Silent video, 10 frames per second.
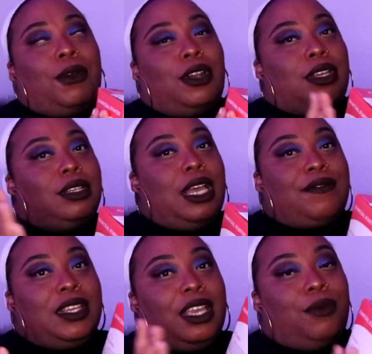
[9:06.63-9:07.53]
I'm gonna
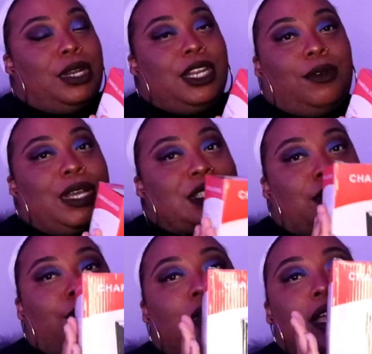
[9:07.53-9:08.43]
have to get one anyway.
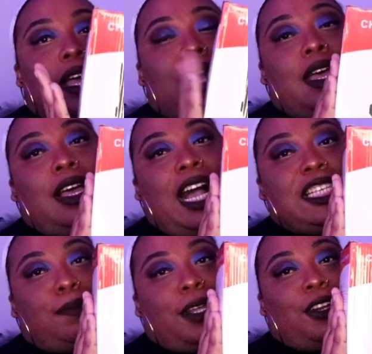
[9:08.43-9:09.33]
So
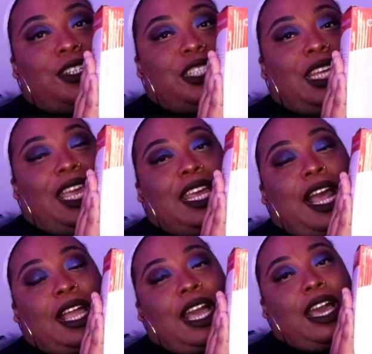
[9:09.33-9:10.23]
I splurged
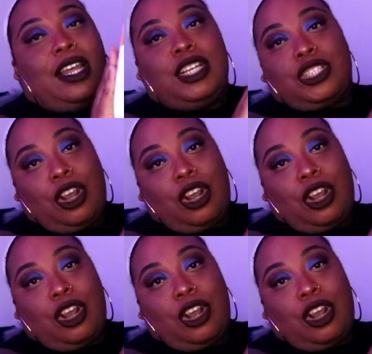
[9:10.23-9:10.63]
and I got a